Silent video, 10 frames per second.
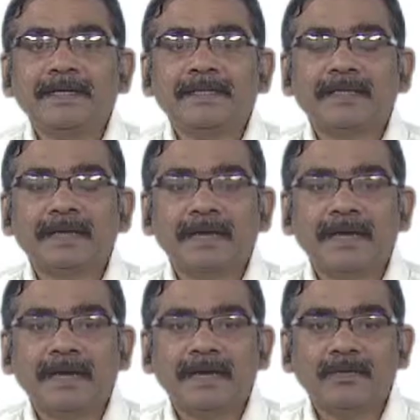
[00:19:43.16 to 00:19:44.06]
then
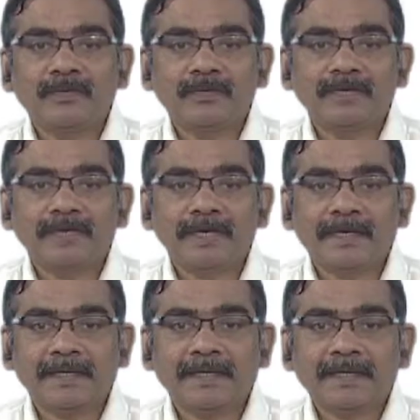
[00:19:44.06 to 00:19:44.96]
I have to
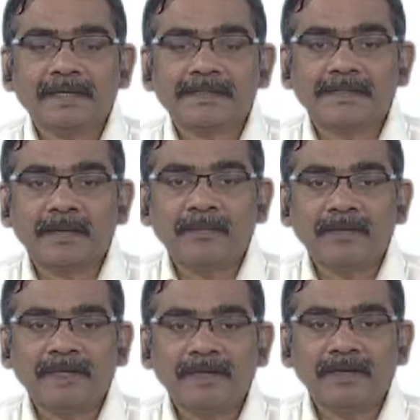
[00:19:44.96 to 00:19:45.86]
take some
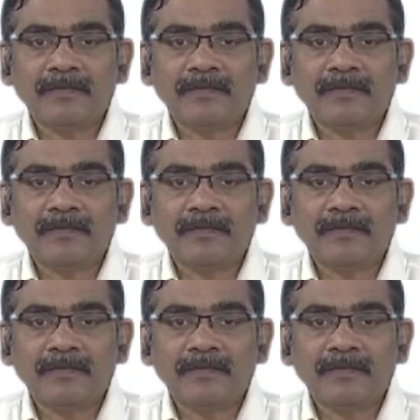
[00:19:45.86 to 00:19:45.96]
other